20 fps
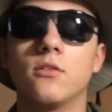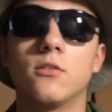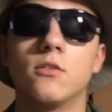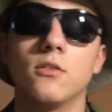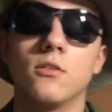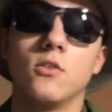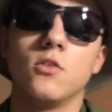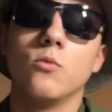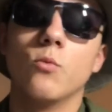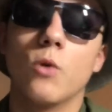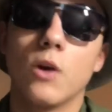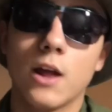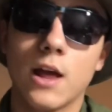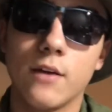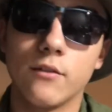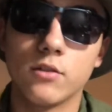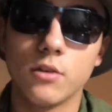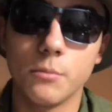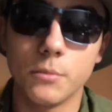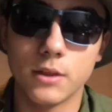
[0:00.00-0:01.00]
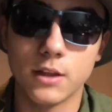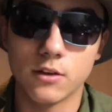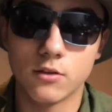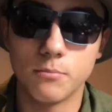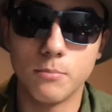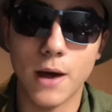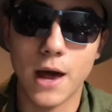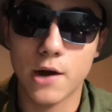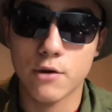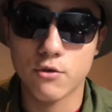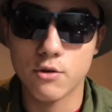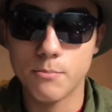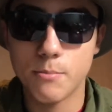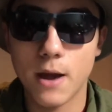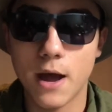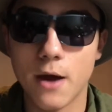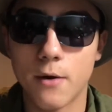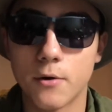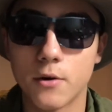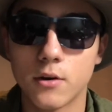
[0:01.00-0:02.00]
you want to have something that's battery
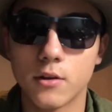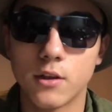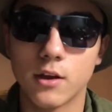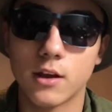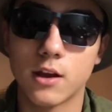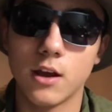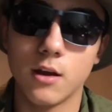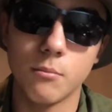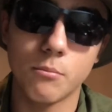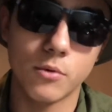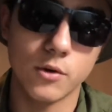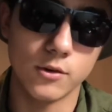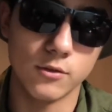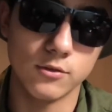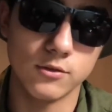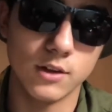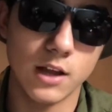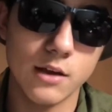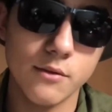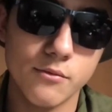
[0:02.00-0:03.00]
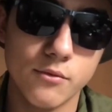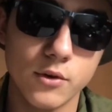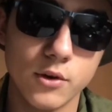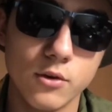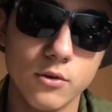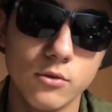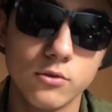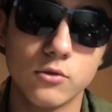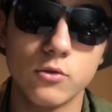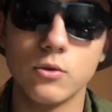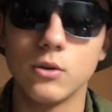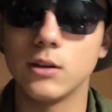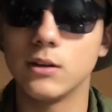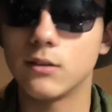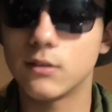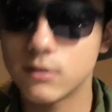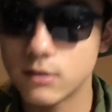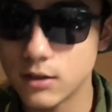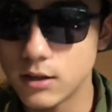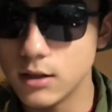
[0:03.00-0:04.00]
powered that can produce light for you so you can
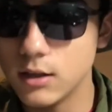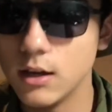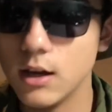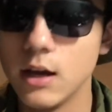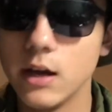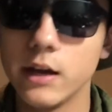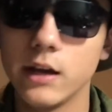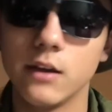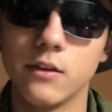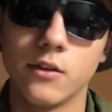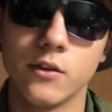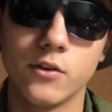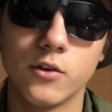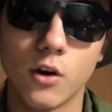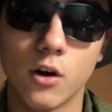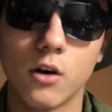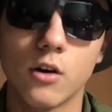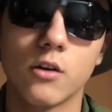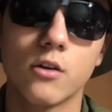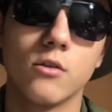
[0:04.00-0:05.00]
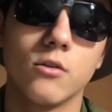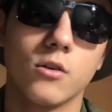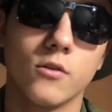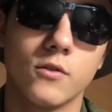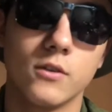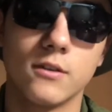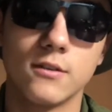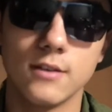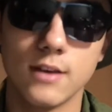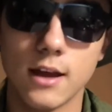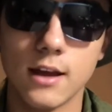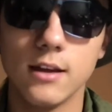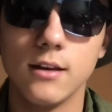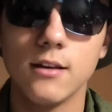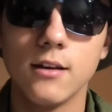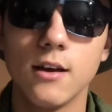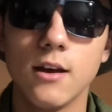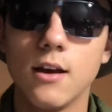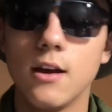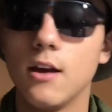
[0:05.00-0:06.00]
see in the dark or if it's night,
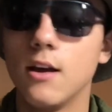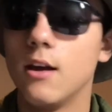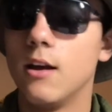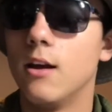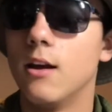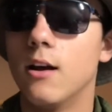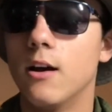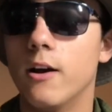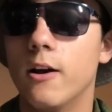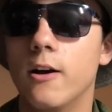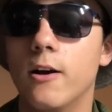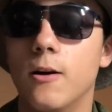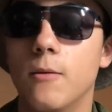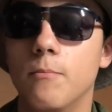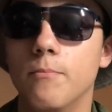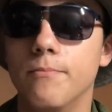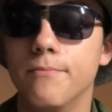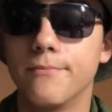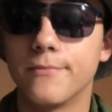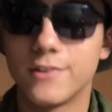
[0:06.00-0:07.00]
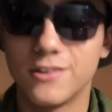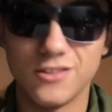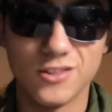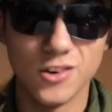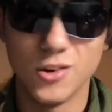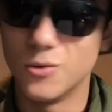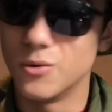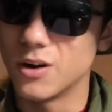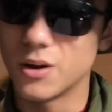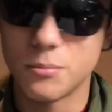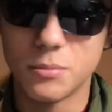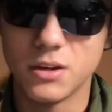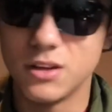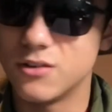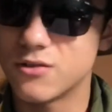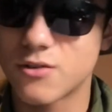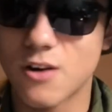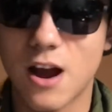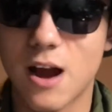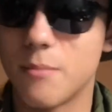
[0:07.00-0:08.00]
because you don't want to be
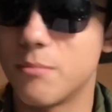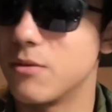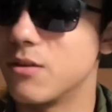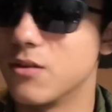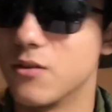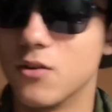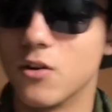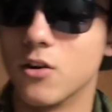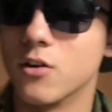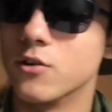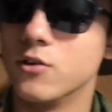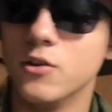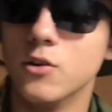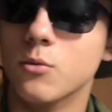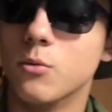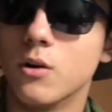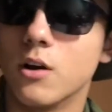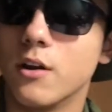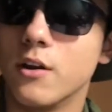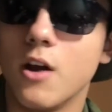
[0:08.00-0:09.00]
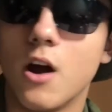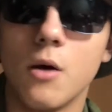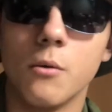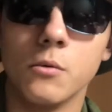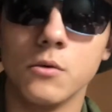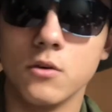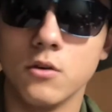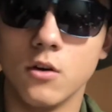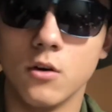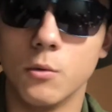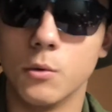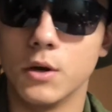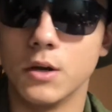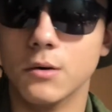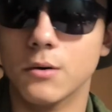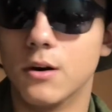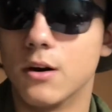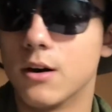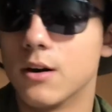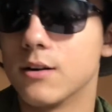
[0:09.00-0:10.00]
trapped in the dark. You don't want to not know where you
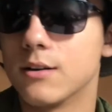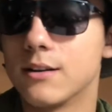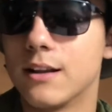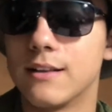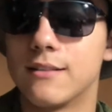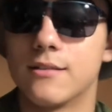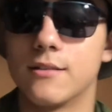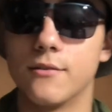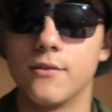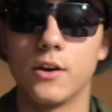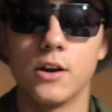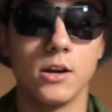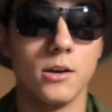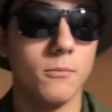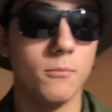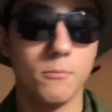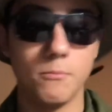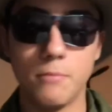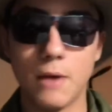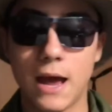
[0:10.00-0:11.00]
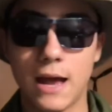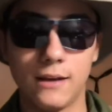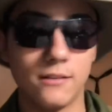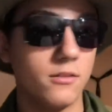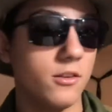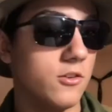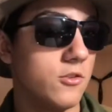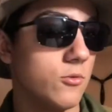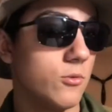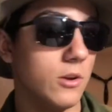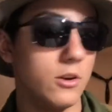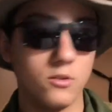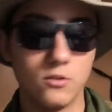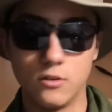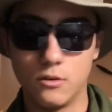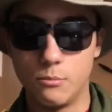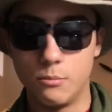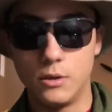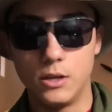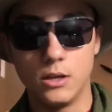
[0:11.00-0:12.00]
are. That's a very bad situation
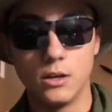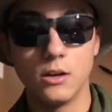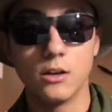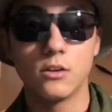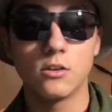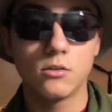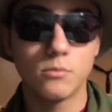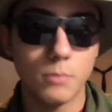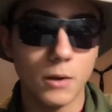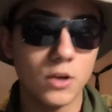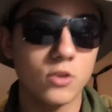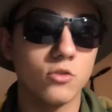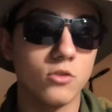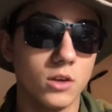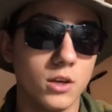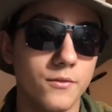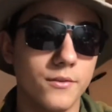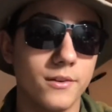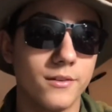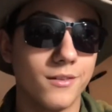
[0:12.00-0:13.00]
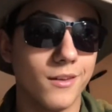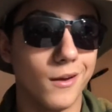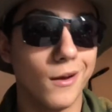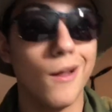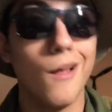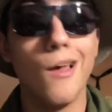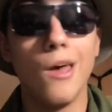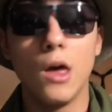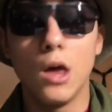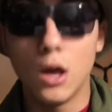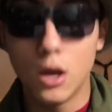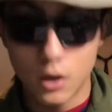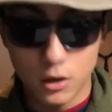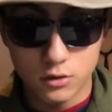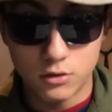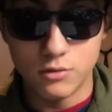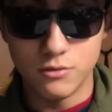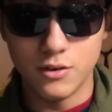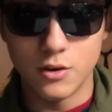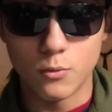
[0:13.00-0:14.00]
to be in, especially if it's like a
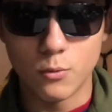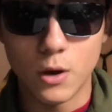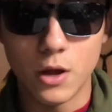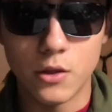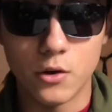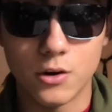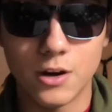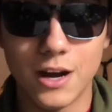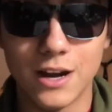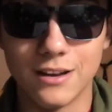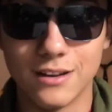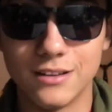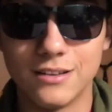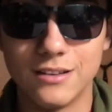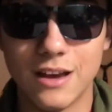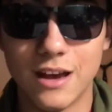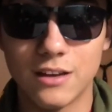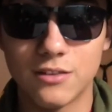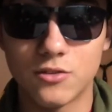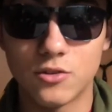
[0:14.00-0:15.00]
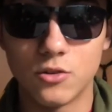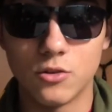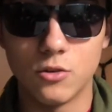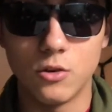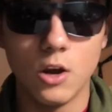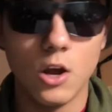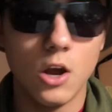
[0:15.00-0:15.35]
severe weather kind of disaster,